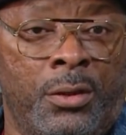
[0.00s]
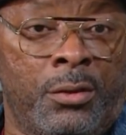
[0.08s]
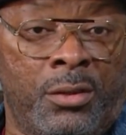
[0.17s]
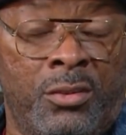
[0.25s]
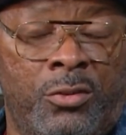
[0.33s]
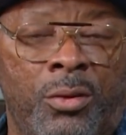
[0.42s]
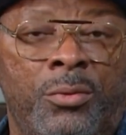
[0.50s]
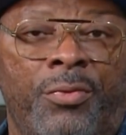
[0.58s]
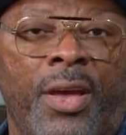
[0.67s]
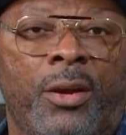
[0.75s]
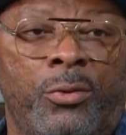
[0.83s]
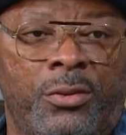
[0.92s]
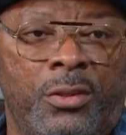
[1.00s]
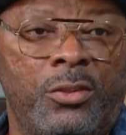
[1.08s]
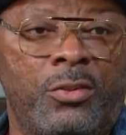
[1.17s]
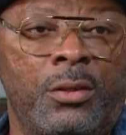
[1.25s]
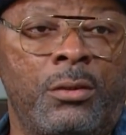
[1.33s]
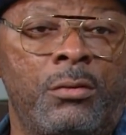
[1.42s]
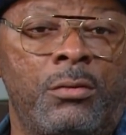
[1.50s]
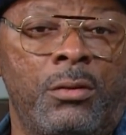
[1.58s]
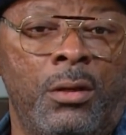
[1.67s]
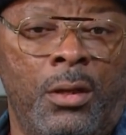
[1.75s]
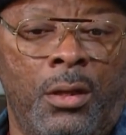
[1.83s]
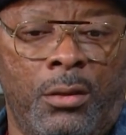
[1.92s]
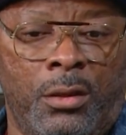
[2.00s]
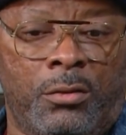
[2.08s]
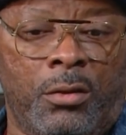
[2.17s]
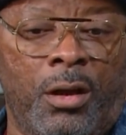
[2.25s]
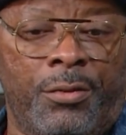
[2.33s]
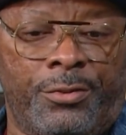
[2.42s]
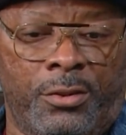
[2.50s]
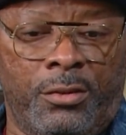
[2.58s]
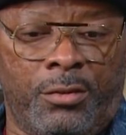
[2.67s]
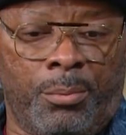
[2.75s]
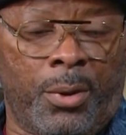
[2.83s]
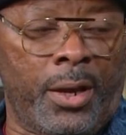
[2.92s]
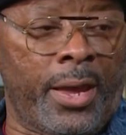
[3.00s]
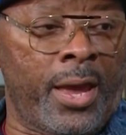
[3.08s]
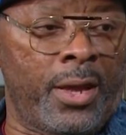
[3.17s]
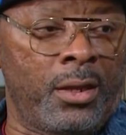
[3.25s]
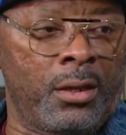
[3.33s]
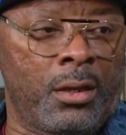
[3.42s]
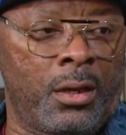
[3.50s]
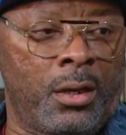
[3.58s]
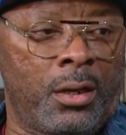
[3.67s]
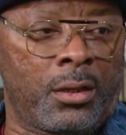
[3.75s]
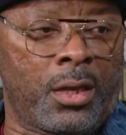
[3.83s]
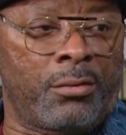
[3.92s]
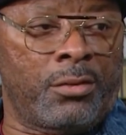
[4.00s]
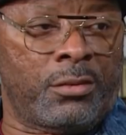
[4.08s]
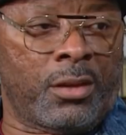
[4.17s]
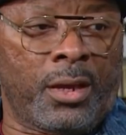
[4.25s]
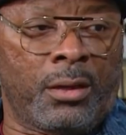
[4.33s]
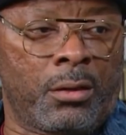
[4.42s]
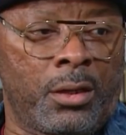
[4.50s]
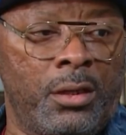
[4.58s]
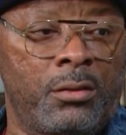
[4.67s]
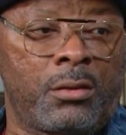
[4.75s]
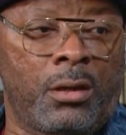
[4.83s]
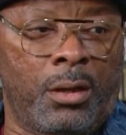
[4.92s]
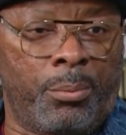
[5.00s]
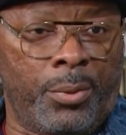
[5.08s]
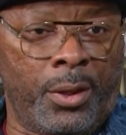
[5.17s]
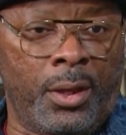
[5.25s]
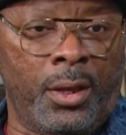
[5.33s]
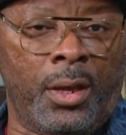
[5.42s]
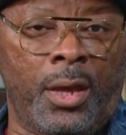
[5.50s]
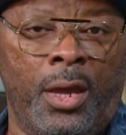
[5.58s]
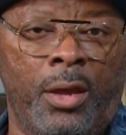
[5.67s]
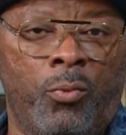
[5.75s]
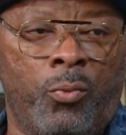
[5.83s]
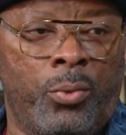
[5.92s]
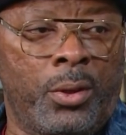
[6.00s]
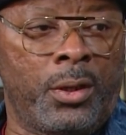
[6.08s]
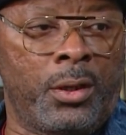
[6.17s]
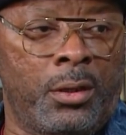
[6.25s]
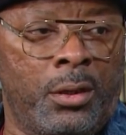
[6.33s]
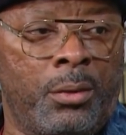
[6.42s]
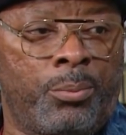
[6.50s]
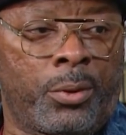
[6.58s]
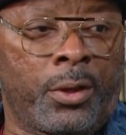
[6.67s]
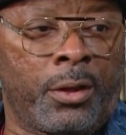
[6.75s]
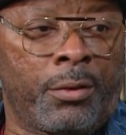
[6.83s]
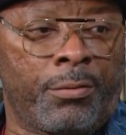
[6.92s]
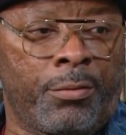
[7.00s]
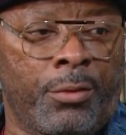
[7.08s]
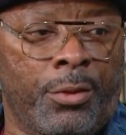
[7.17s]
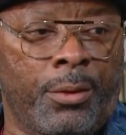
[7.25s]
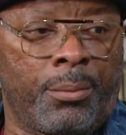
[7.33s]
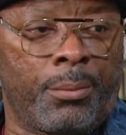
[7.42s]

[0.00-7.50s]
in terms of acquisitions this offseason by adding uh, Kevin Zeitler. He's going to be a really good player for them.